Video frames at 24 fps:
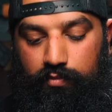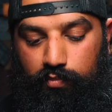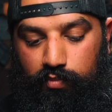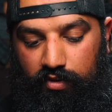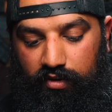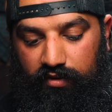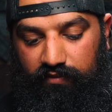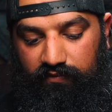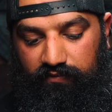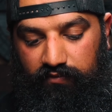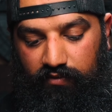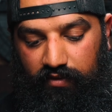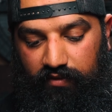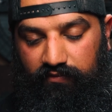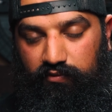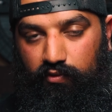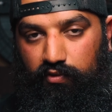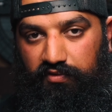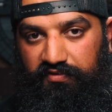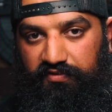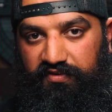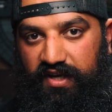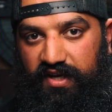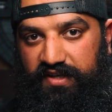but for a
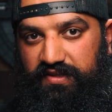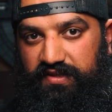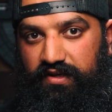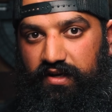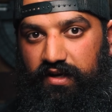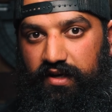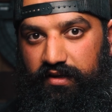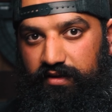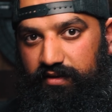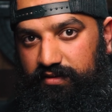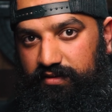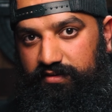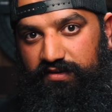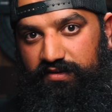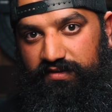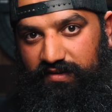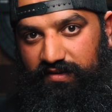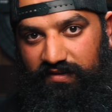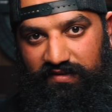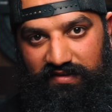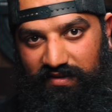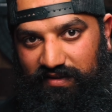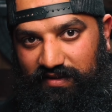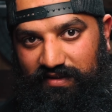full-size gun, it just
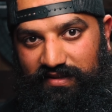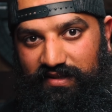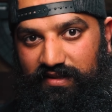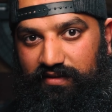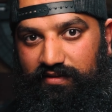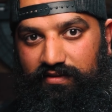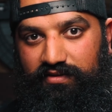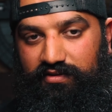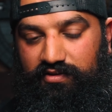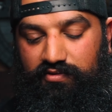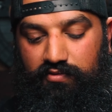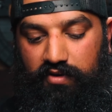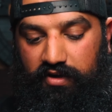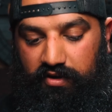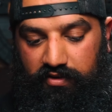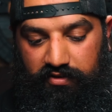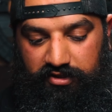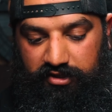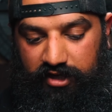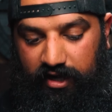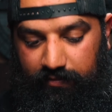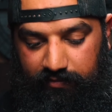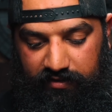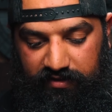doesn't do a good
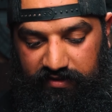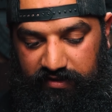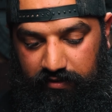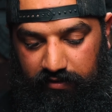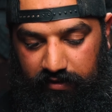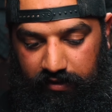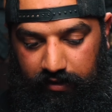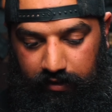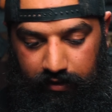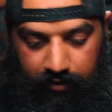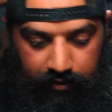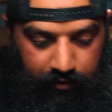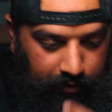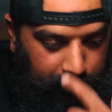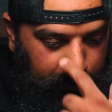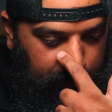job concealing it.